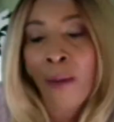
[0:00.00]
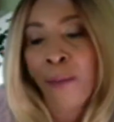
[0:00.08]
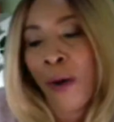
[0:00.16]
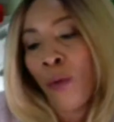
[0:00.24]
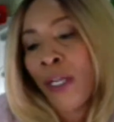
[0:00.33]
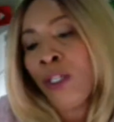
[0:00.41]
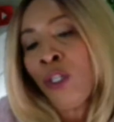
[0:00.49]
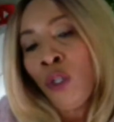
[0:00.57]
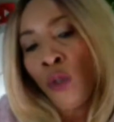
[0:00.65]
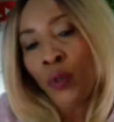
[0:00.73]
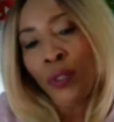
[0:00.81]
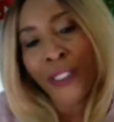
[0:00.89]
But with
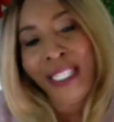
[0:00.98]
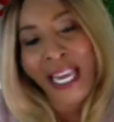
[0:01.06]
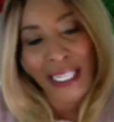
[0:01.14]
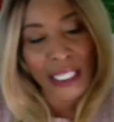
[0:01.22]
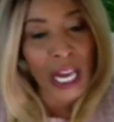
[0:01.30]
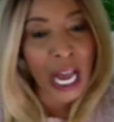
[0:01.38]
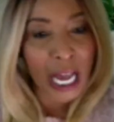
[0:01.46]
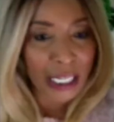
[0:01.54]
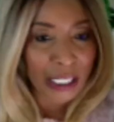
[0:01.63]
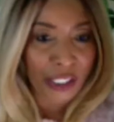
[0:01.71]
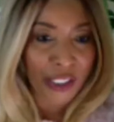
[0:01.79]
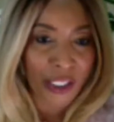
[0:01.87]
new
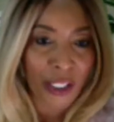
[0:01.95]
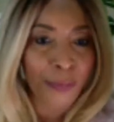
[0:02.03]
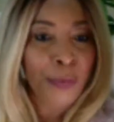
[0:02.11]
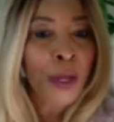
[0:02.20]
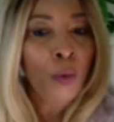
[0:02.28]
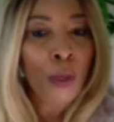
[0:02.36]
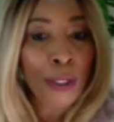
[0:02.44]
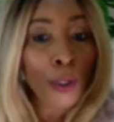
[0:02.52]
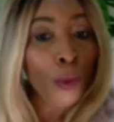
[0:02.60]
technology, we